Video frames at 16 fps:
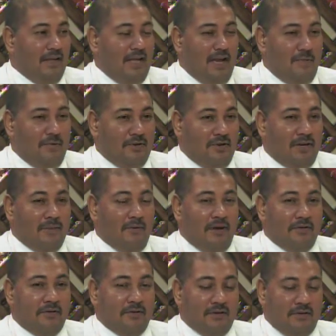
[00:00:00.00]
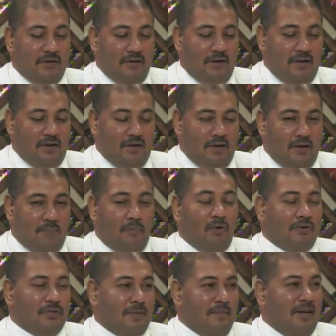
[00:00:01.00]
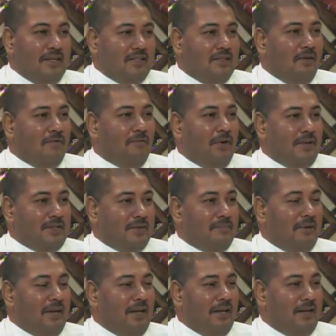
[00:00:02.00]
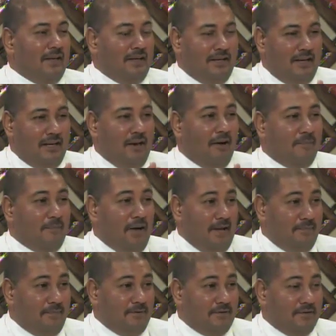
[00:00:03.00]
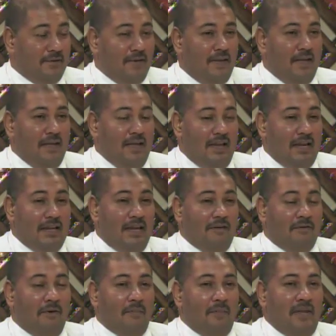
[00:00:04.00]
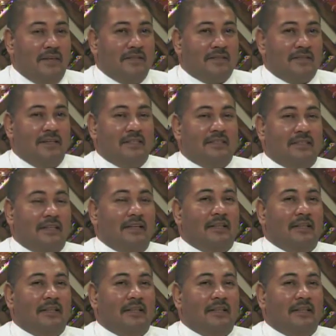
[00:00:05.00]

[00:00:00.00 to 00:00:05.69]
And we talk about the potability of water supply in our pipes. It therefore means that